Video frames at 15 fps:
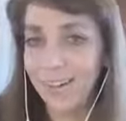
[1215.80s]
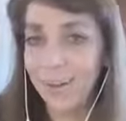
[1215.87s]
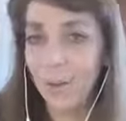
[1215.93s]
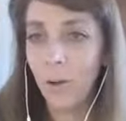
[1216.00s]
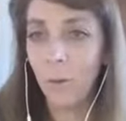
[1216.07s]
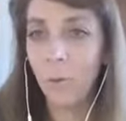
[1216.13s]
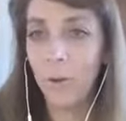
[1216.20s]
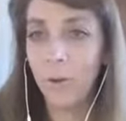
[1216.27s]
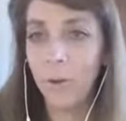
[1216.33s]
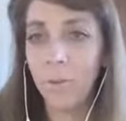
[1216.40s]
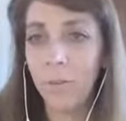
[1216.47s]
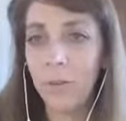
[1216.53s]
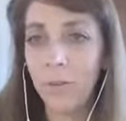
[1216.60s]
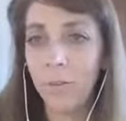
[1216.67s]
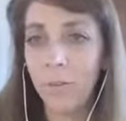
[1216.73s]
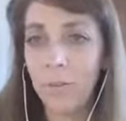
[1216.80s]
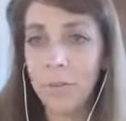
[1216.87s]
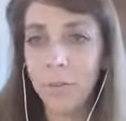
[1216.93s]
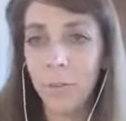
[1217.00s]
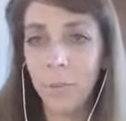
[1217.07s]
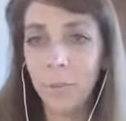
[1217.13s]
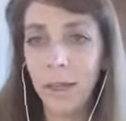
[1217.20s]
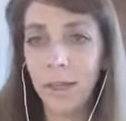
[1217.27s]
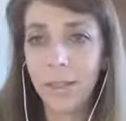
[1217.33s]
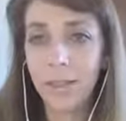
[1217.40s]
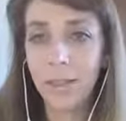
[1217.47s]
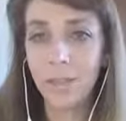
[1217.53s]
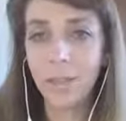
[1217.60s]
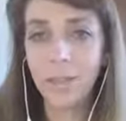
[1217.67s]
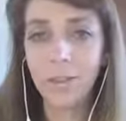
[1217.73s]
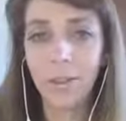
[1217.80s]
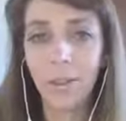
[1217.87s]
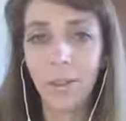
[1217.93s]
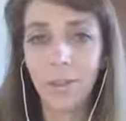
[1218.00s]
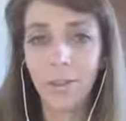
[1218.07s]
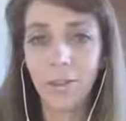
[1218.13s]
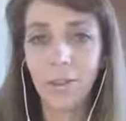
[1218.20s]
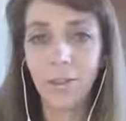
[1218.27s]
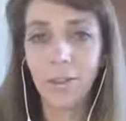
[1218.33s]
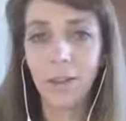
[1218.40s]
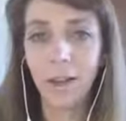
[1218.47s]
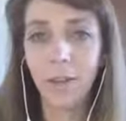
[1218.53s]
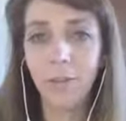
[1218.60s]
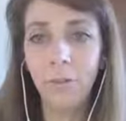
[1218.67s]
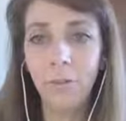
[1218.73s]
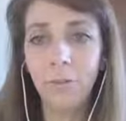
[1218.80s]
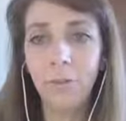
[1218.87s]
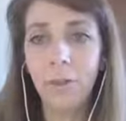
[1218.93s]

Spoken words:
whether it be a physical product that she's selling herself